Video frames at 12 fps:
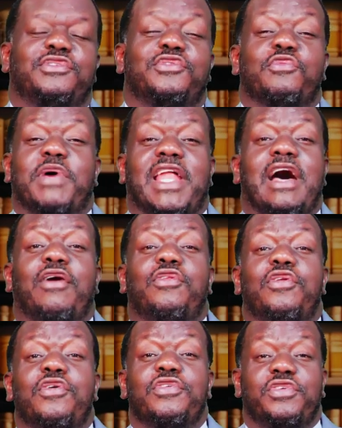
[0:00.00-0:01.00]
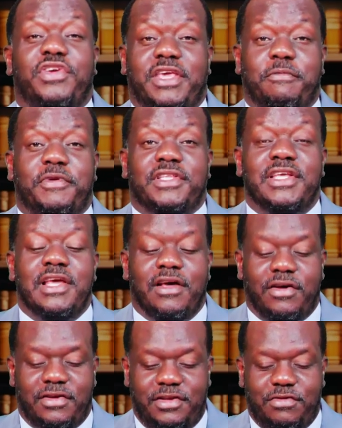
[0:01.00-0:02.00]
So no matter how long you keep it,
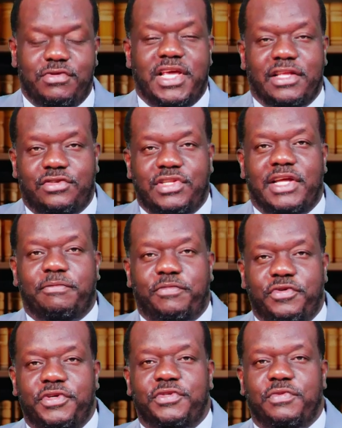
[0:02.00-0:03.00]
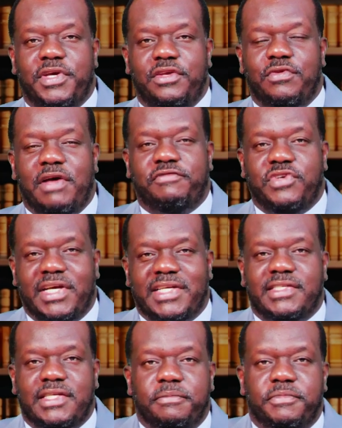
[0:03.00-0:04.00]
you get to that point where you have to
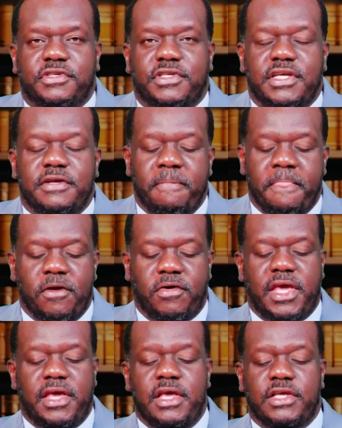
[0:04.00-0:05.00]
accept. Okay. okay?